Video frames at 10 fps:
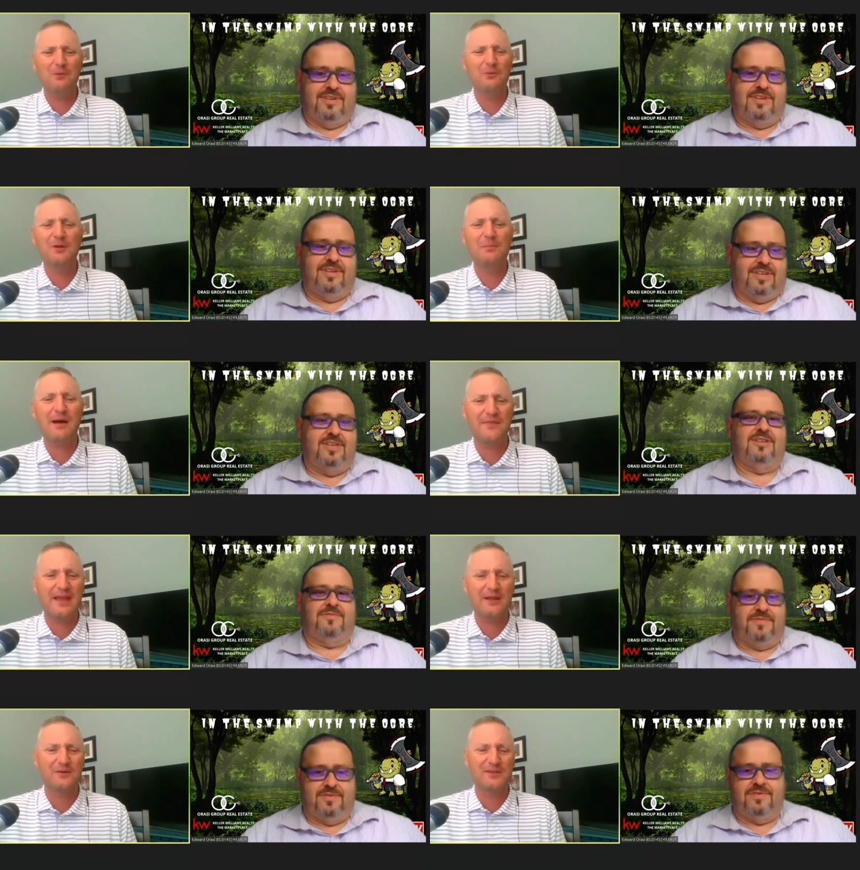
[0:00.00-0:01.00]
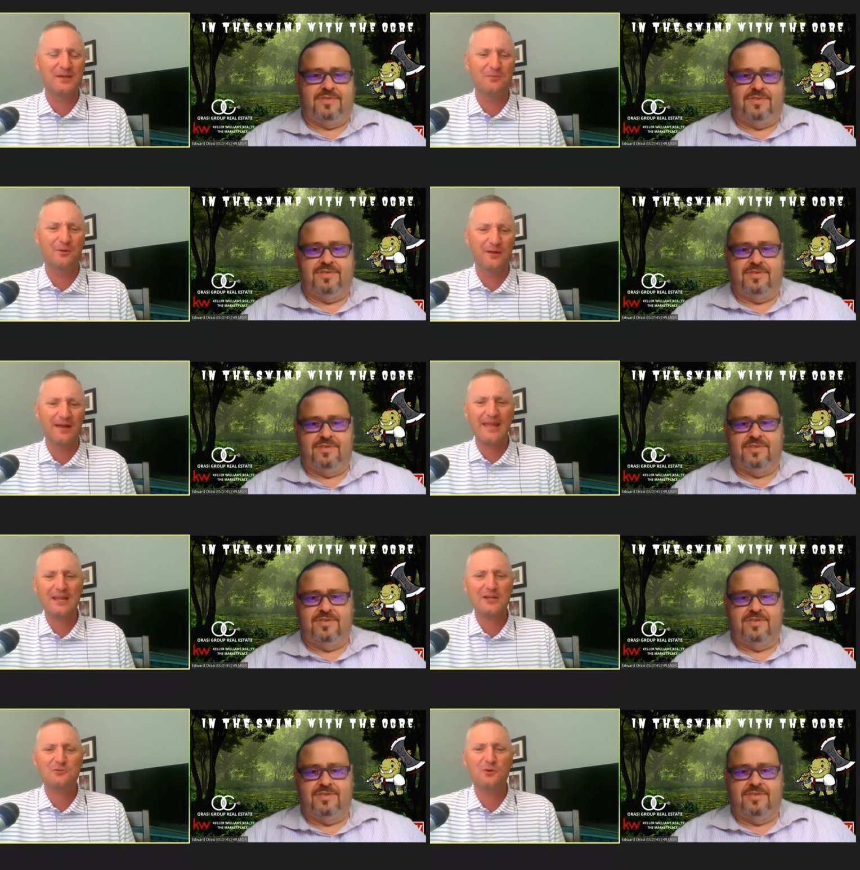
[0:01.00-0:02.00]
Speaker 1: worried about the haters anymore. I can't
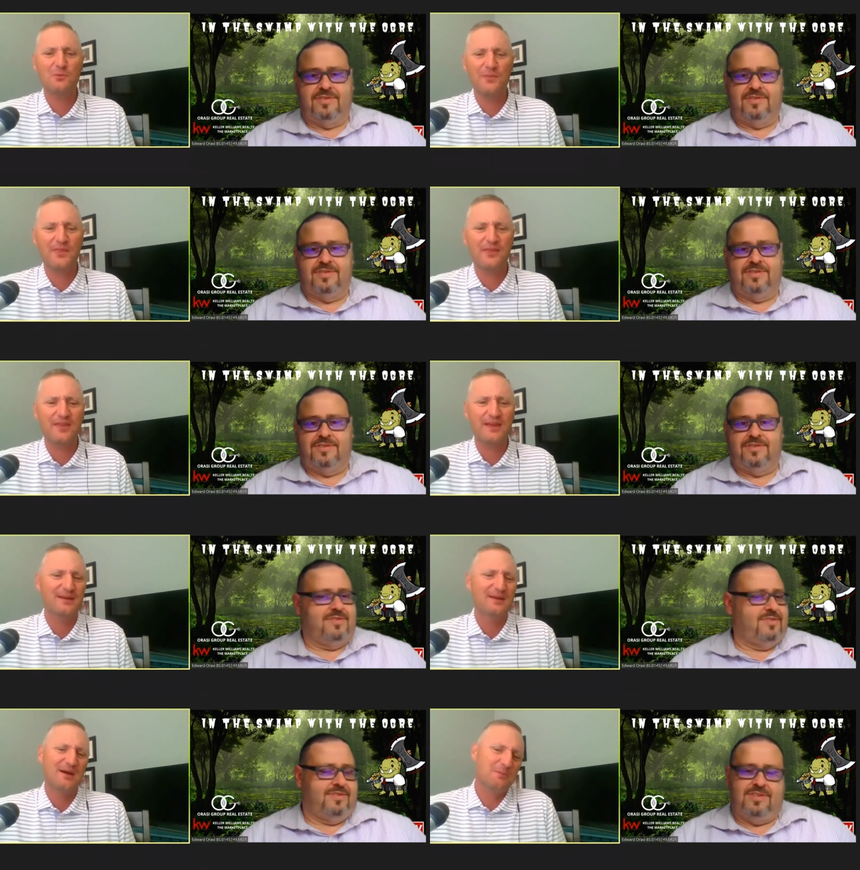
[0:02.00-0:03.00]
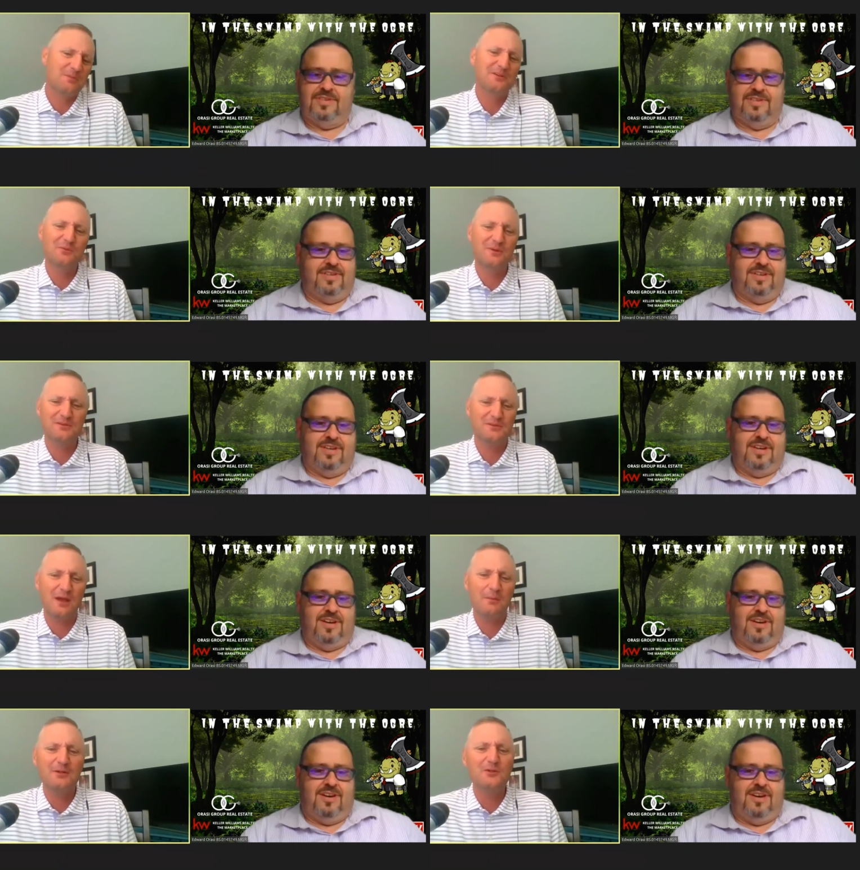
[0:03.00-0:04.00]
control what they think. I'm just going to do what I'm
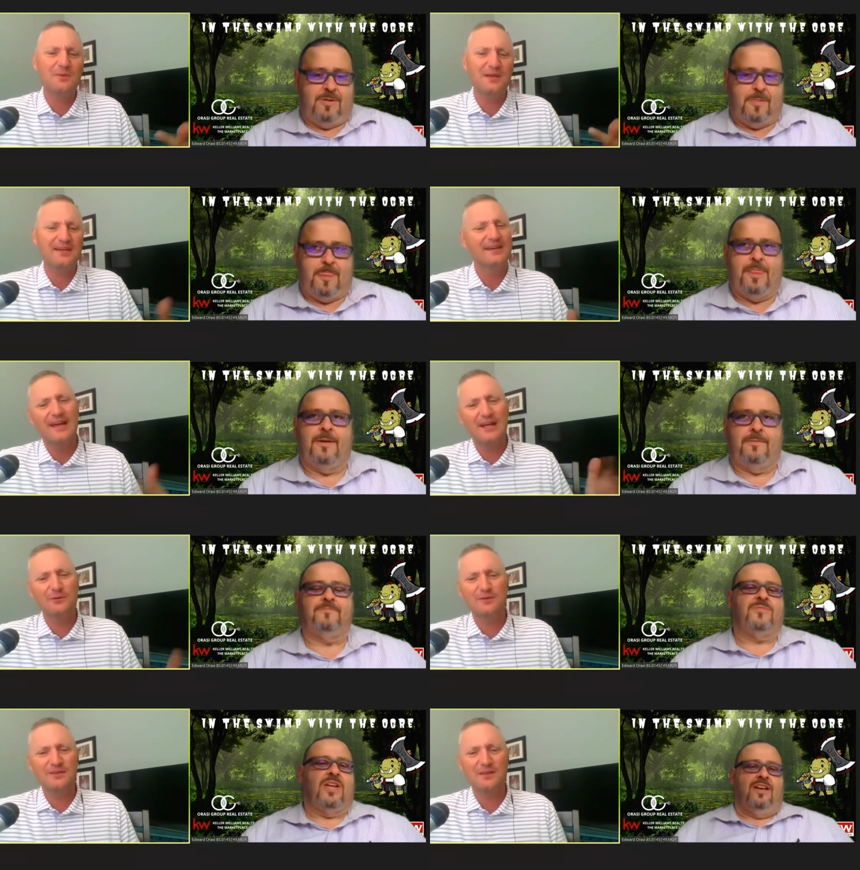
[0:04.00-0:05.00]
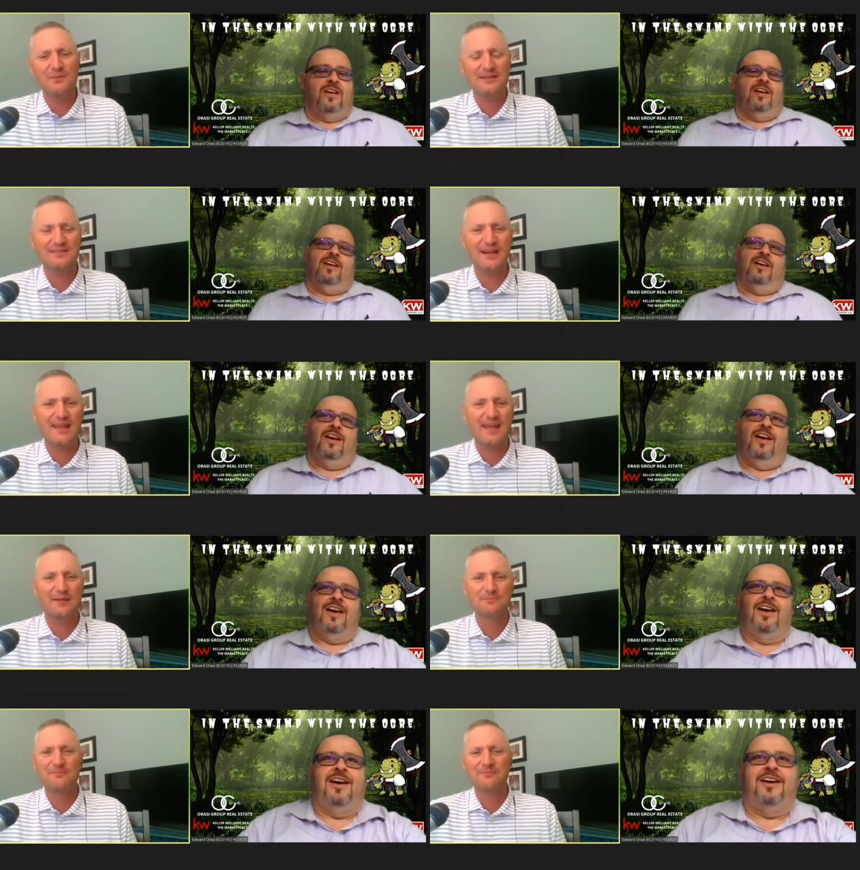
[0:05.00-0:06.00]
going to do me and do it to the best that I can.
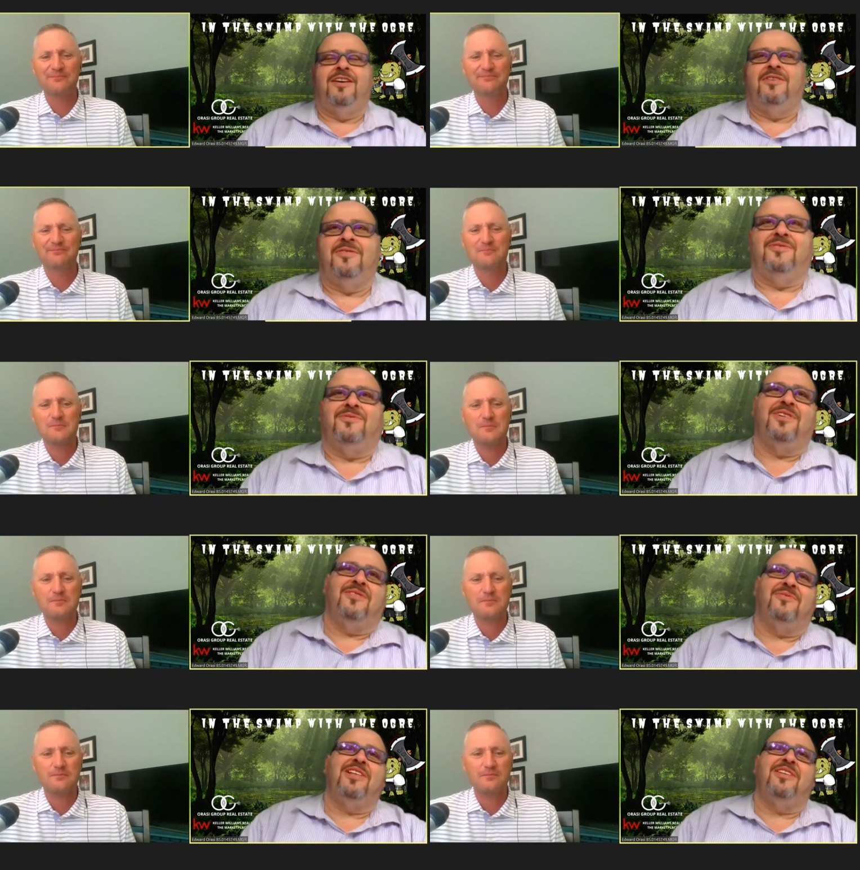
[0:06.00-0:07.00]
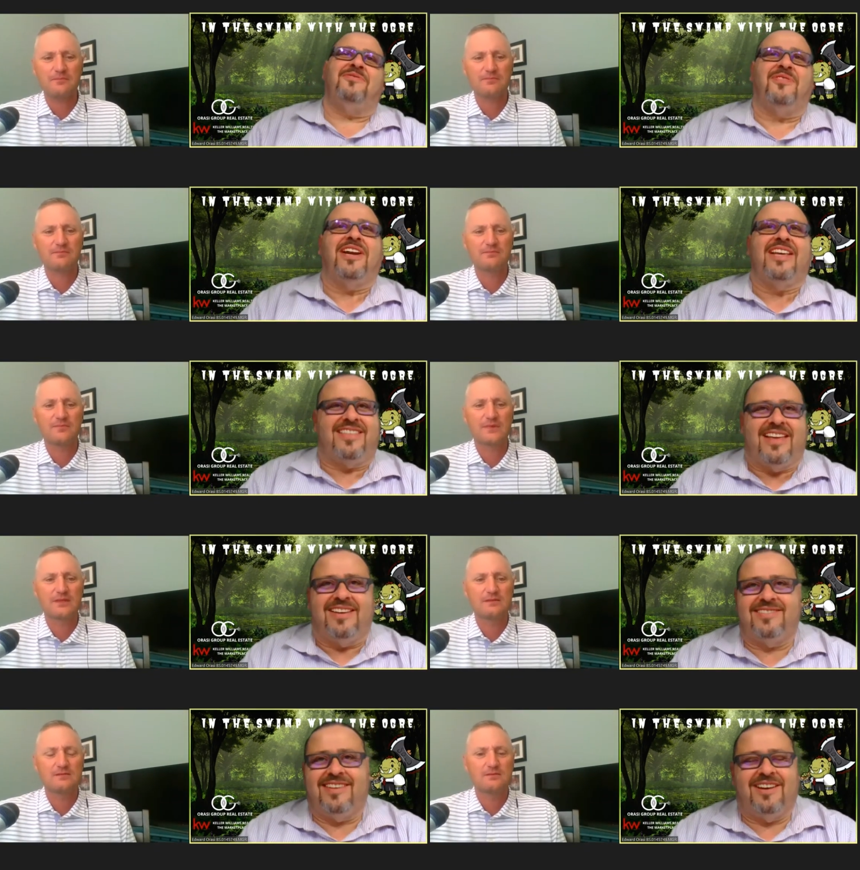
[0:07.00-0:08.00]
Speaker 2: You know, one, one of the funny
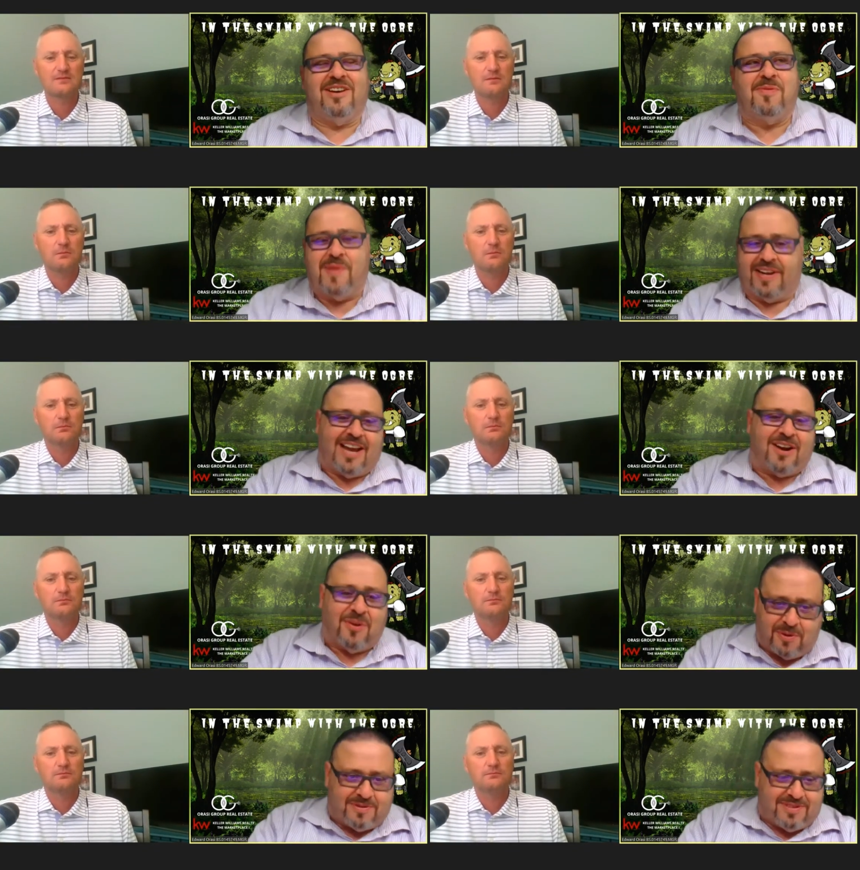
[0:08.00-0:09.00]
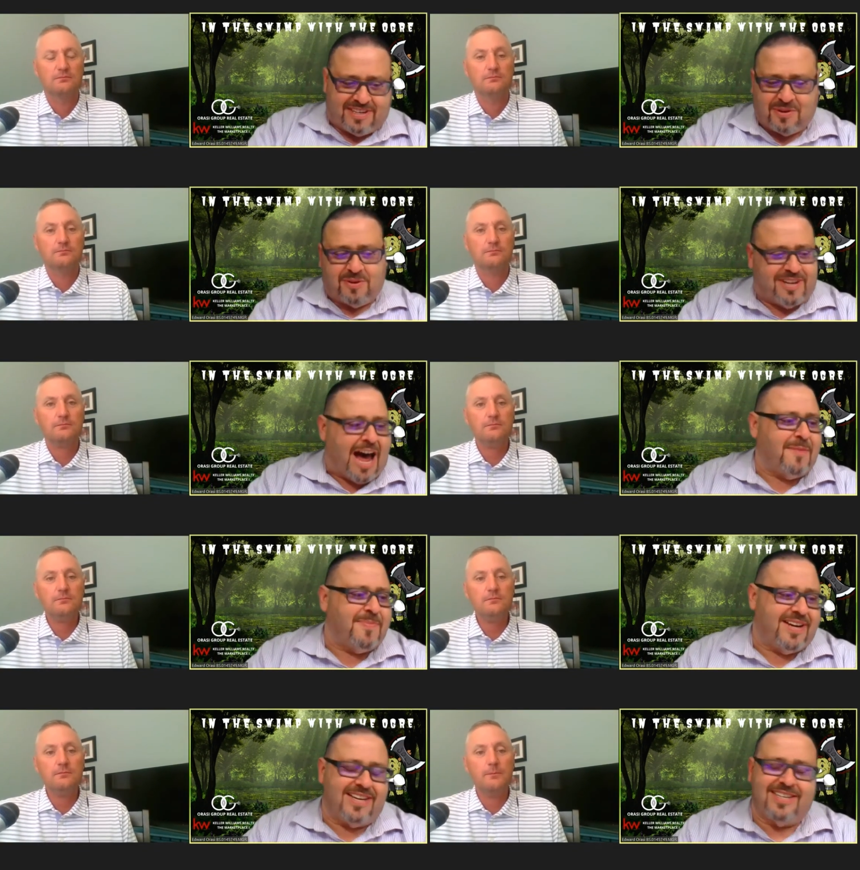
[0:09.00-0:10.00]
things uh, about that whole this whole
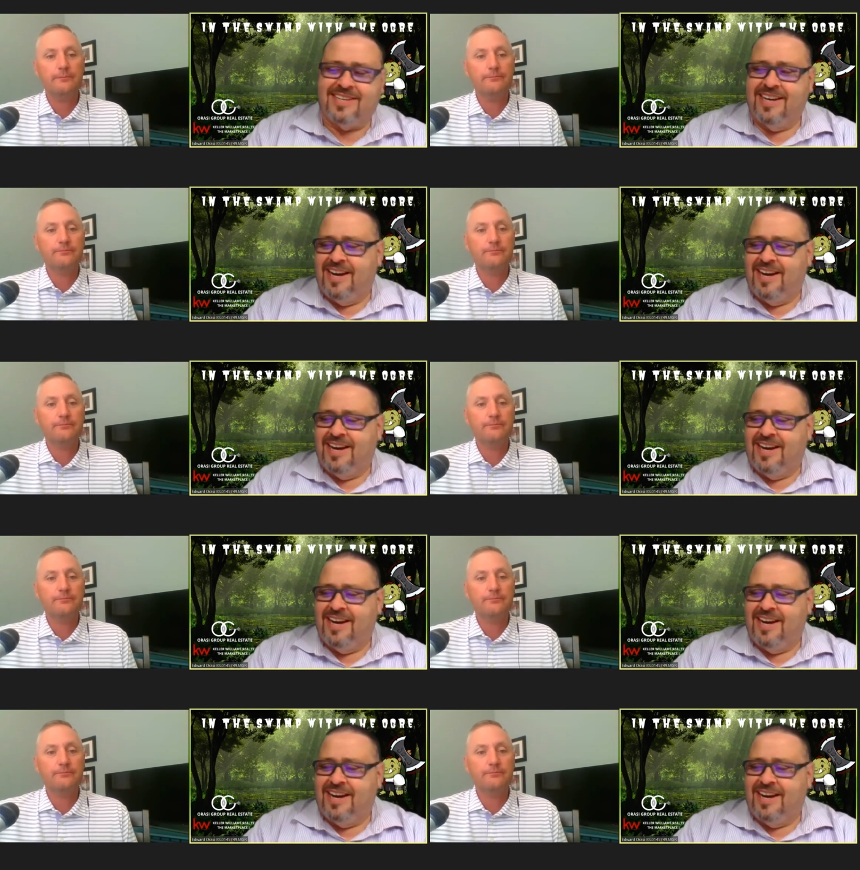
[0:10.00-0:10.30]
topic is